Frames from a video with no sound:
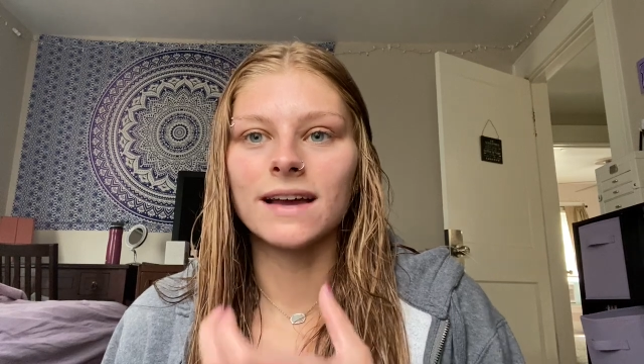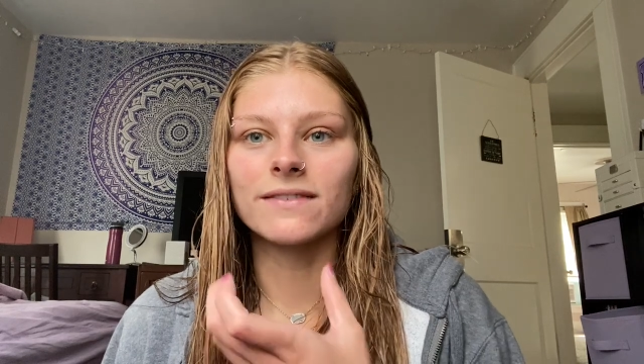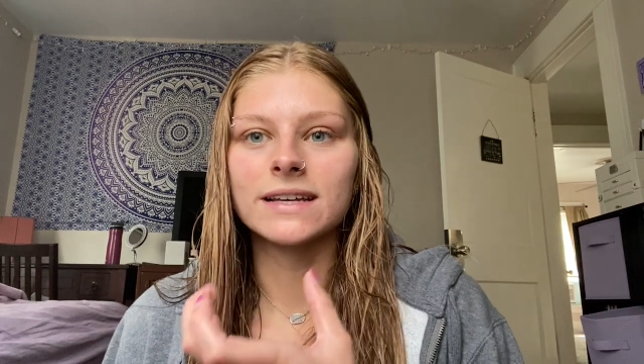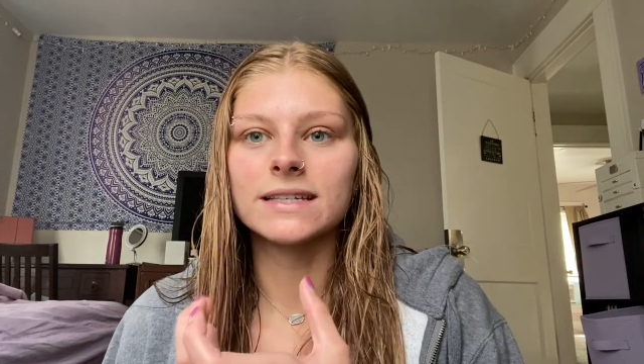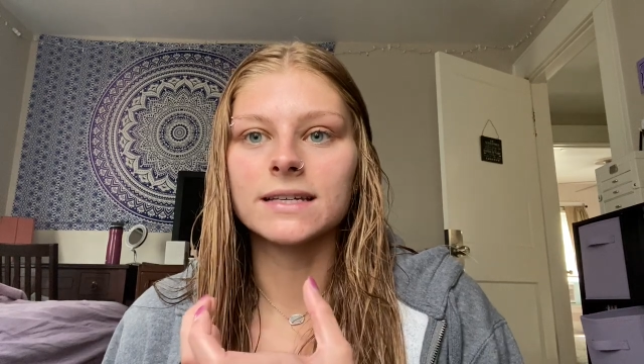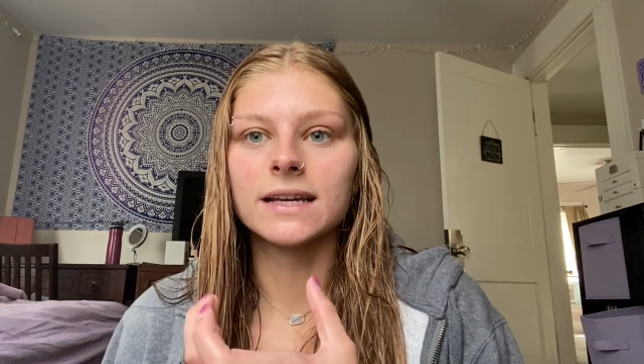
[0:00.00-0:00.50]

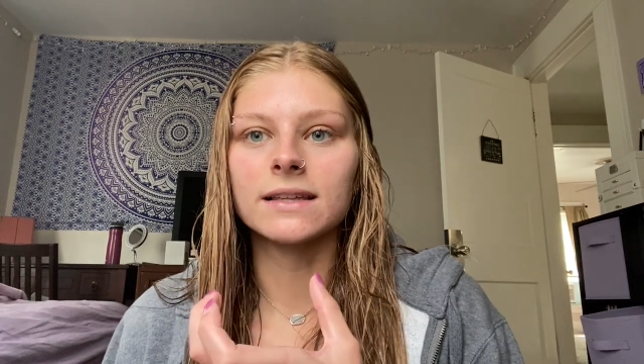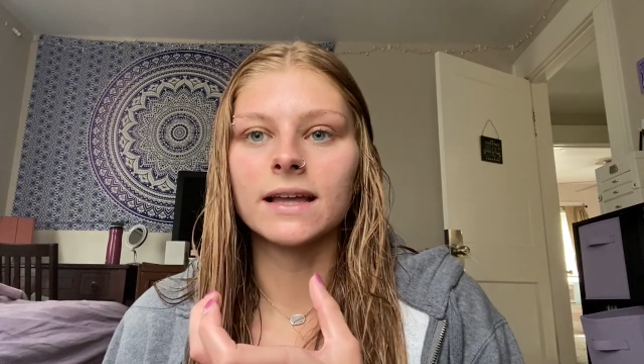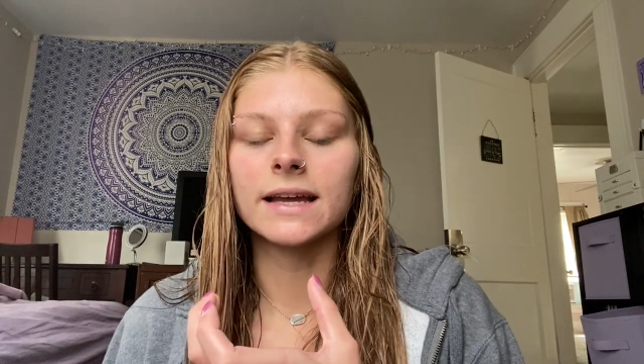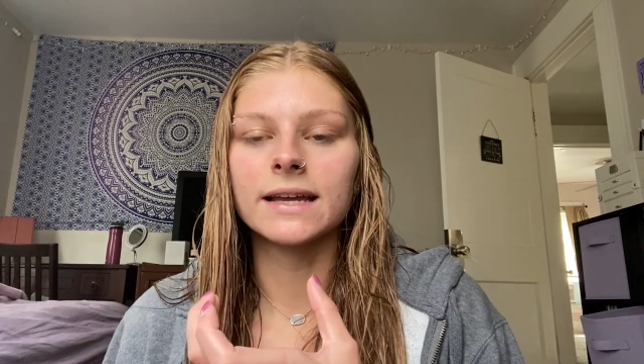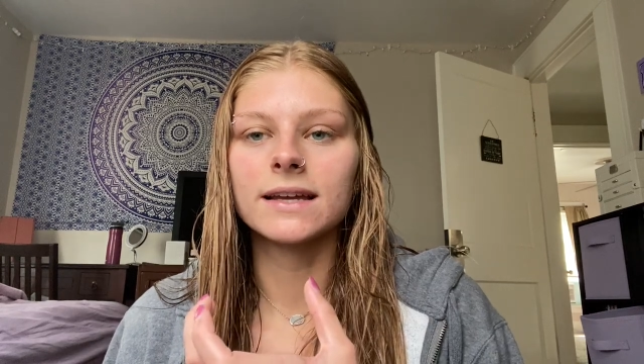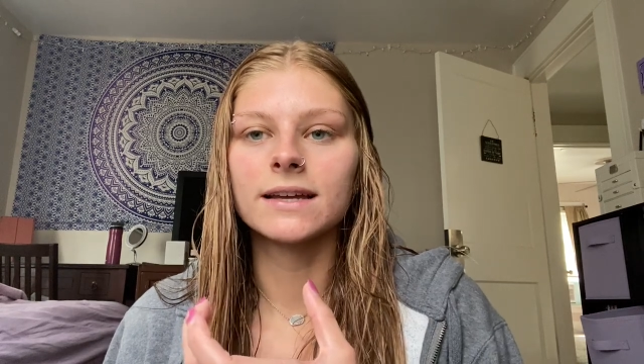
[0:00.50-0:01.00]
obviously,
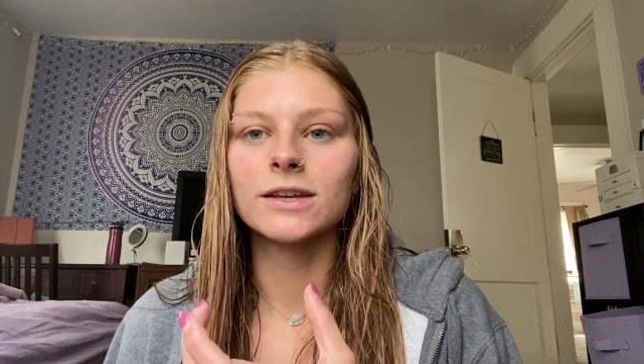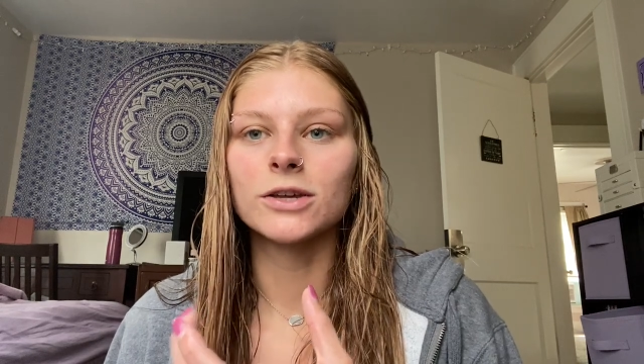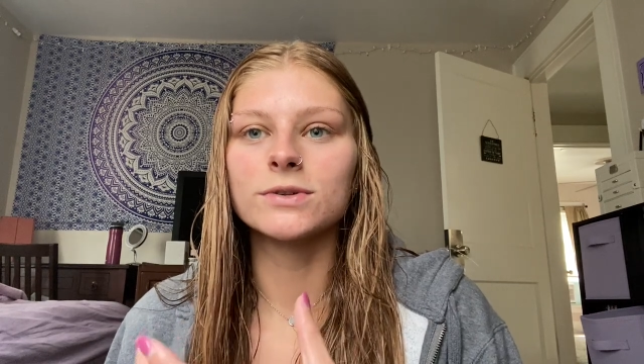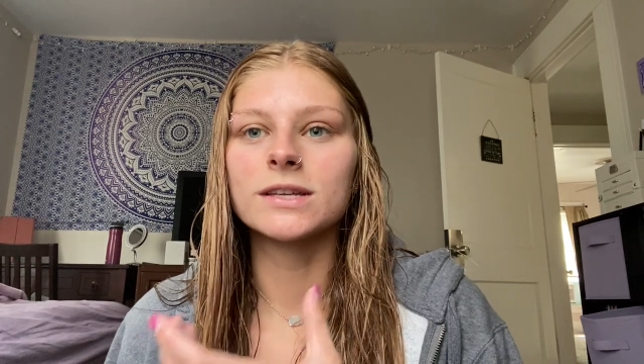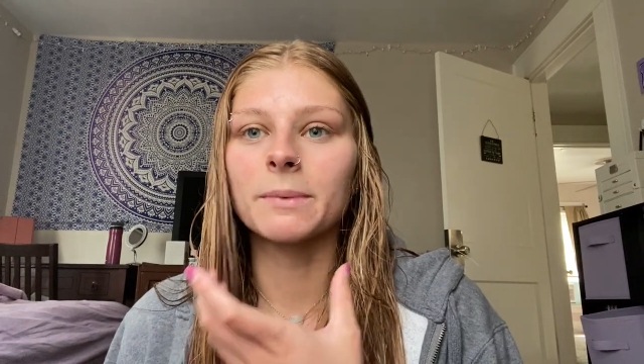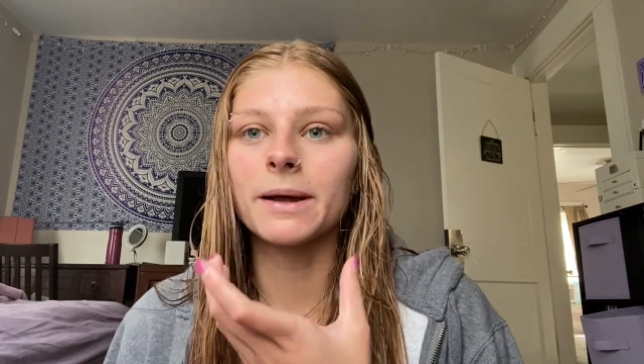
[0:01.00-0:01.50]
like
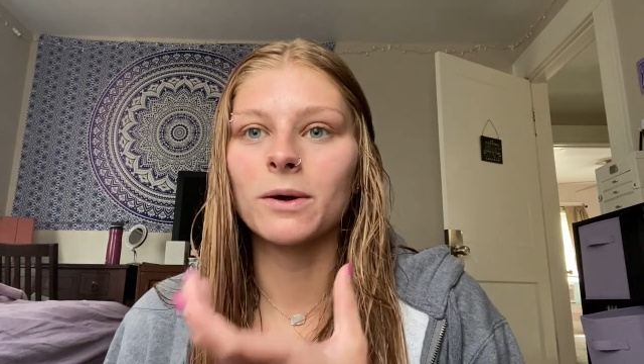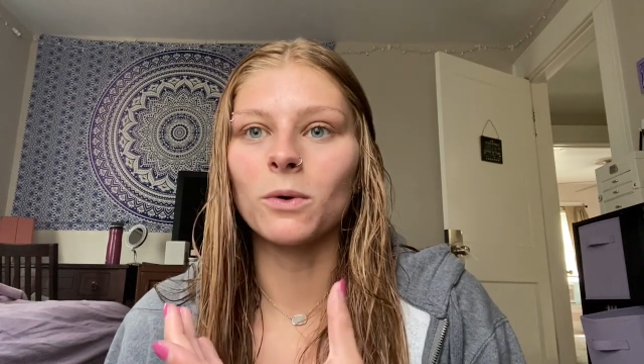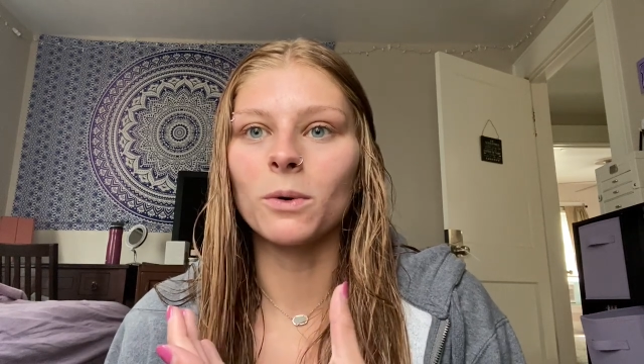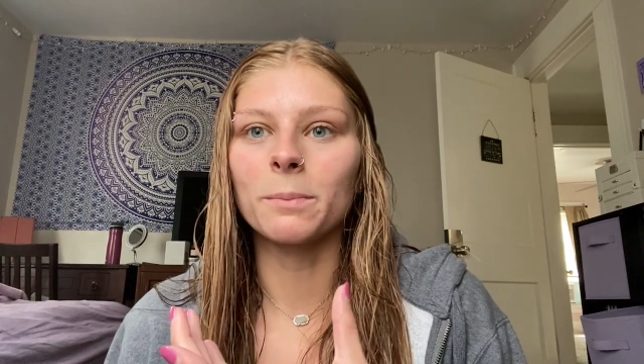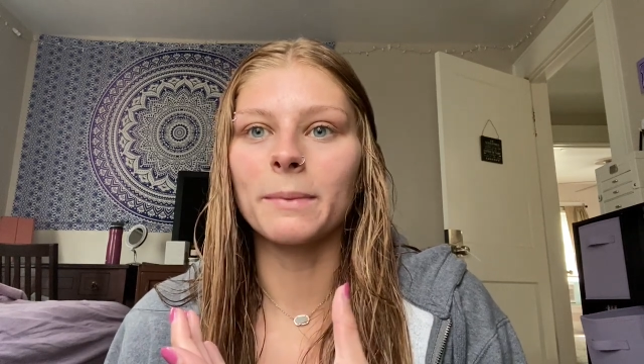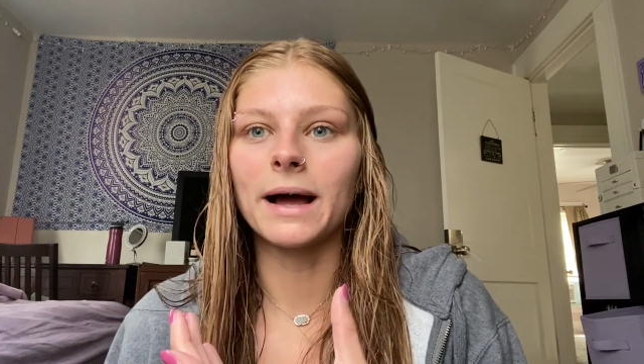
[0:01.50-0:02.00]
using my
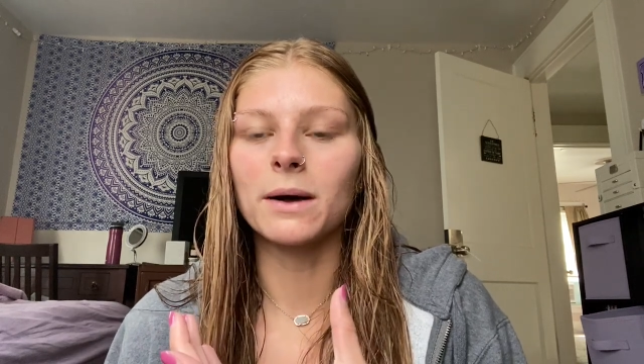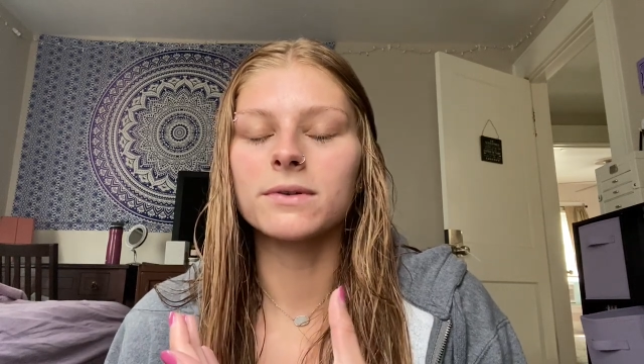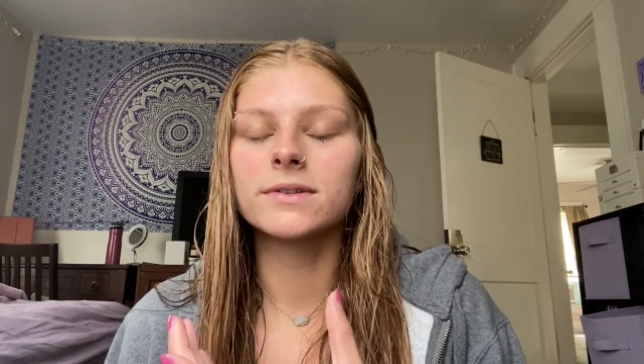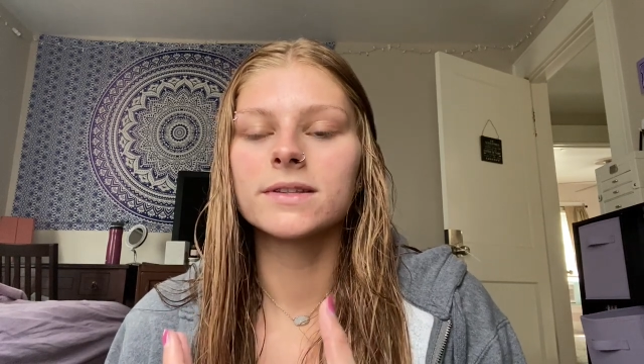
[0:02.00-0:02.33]
whole mouth